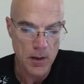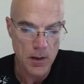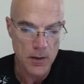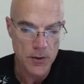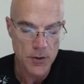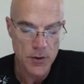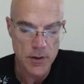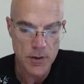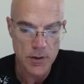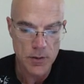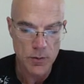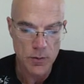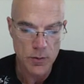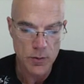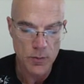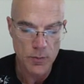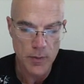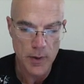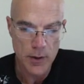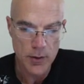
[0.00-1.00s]
Just to,
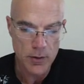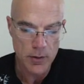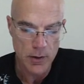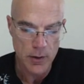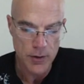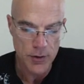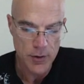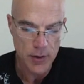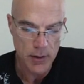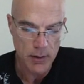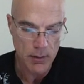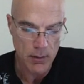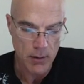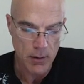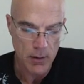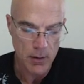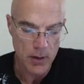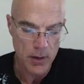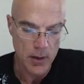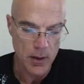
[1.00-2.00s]
to mention in
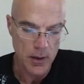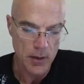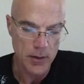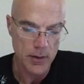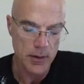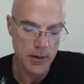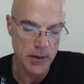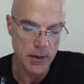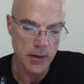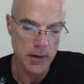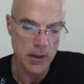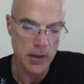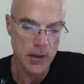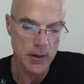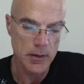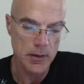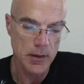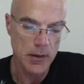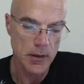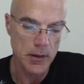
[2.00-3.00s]
general, uh, the
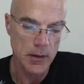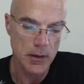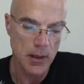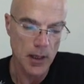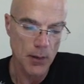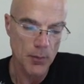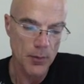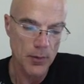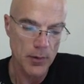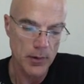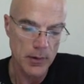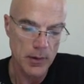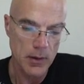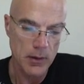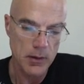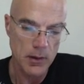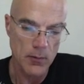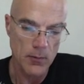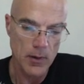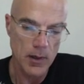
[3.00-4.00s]
uh, the number
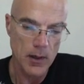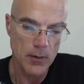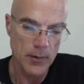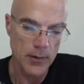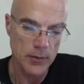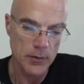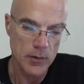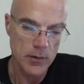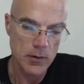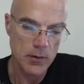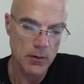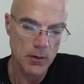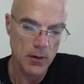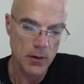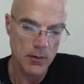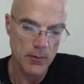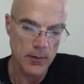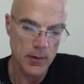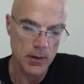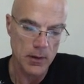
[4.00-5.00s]
delta one, when you
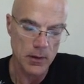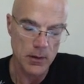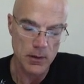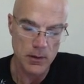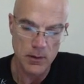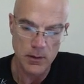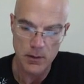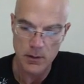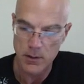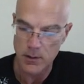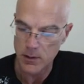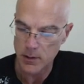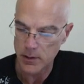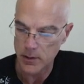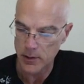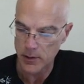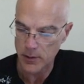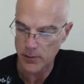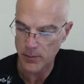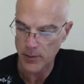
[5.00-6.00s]
solve uh, uh,
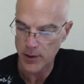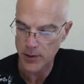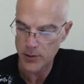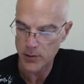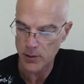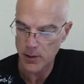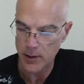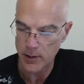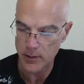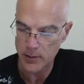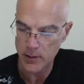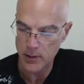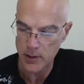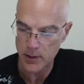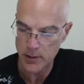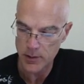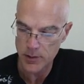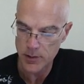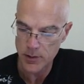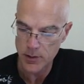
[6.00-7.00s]
an equation like
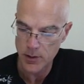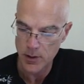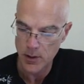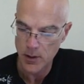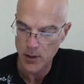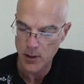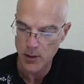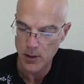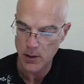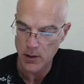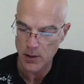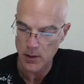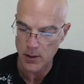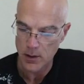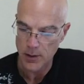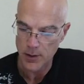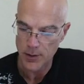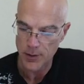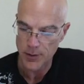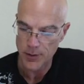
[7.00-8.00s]
this, uh,
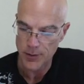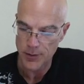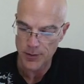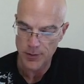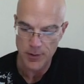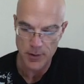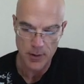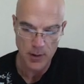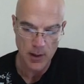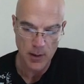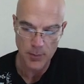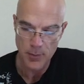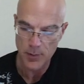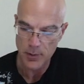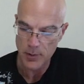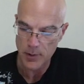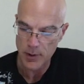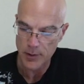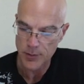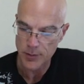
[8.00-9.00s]
the number
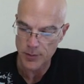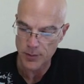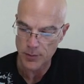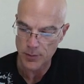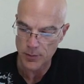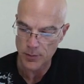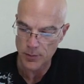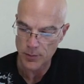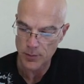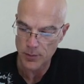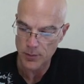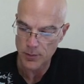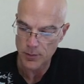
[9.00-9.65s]
that you